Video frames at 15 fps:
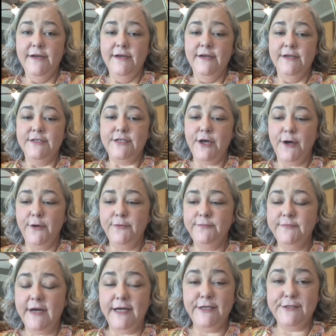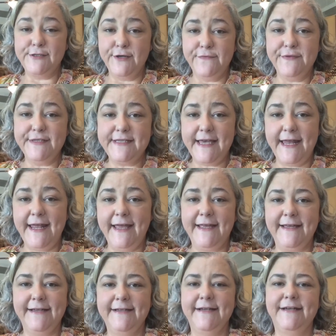So, I deserve this headache.
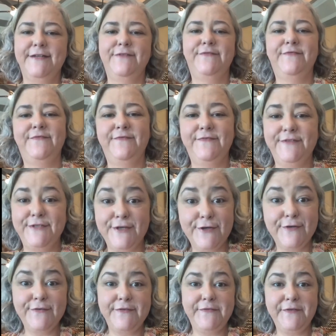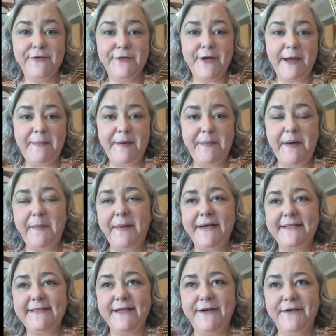I deserve to feel crappy about
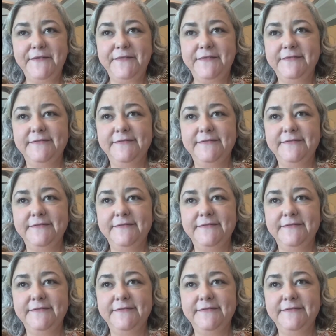myself.